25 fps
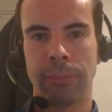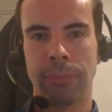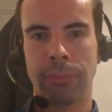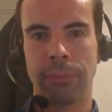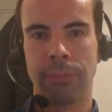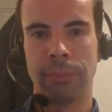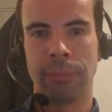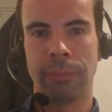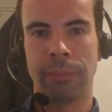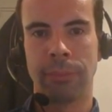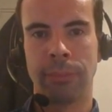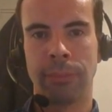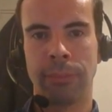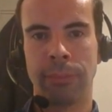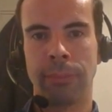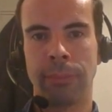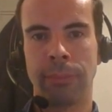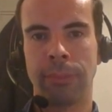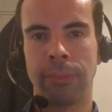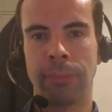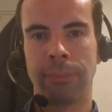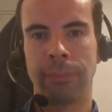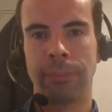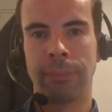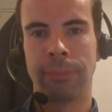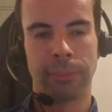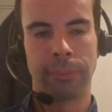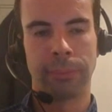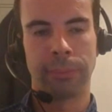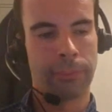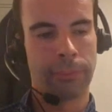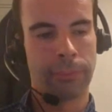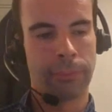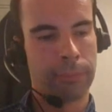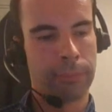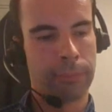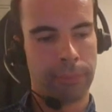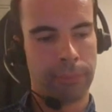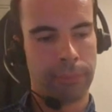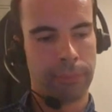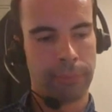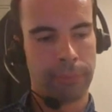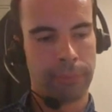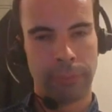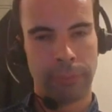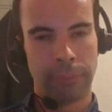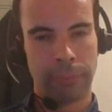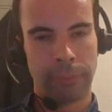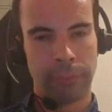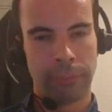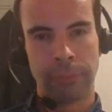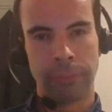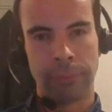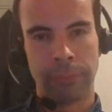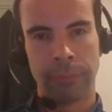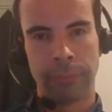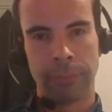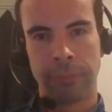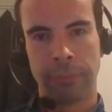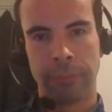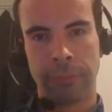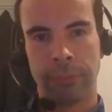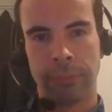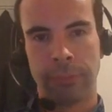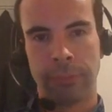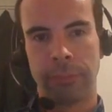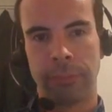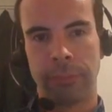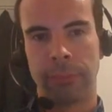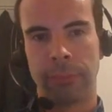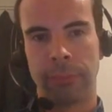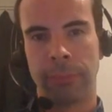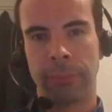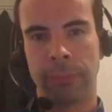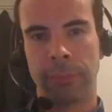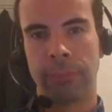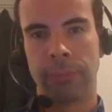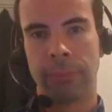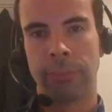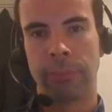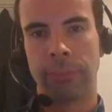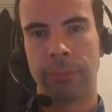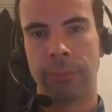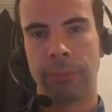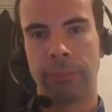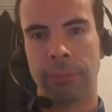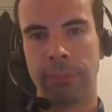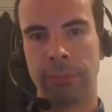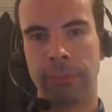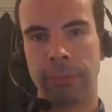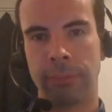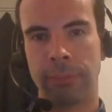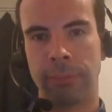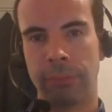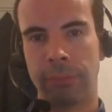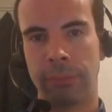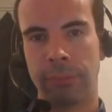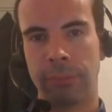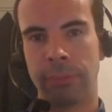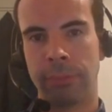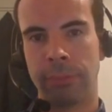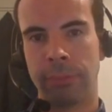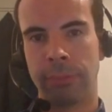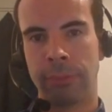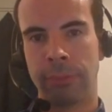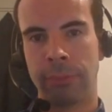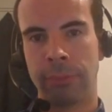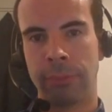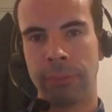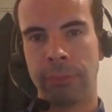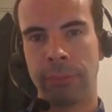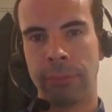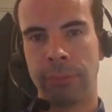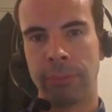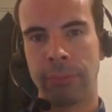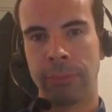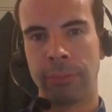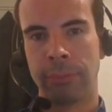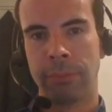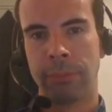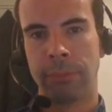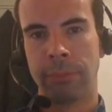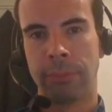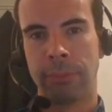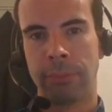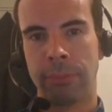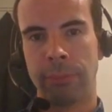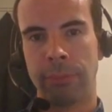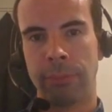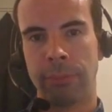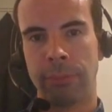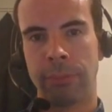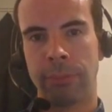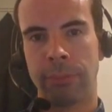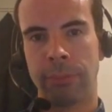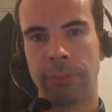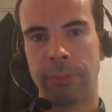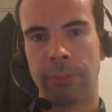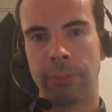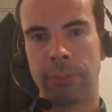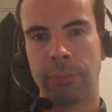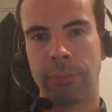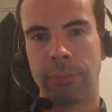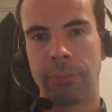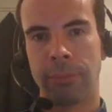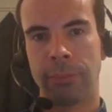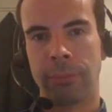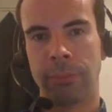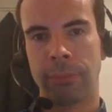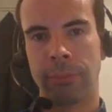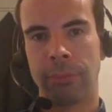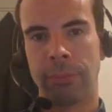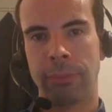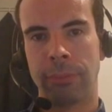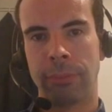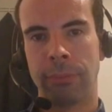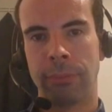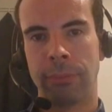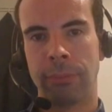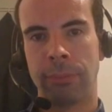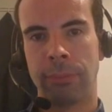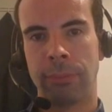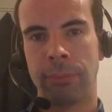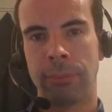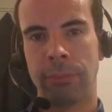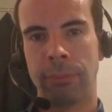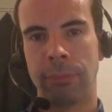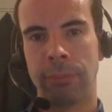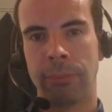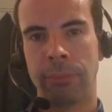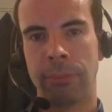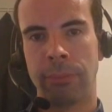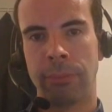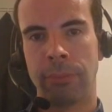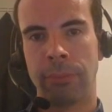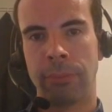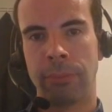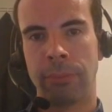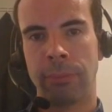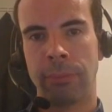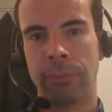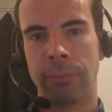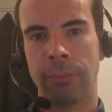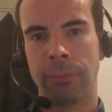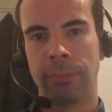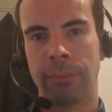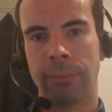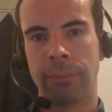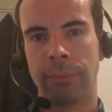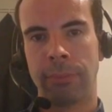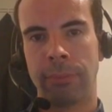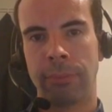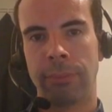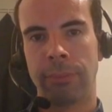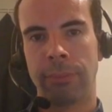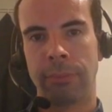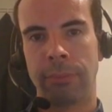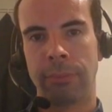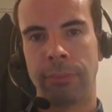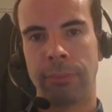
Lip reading: The person shown says nothing.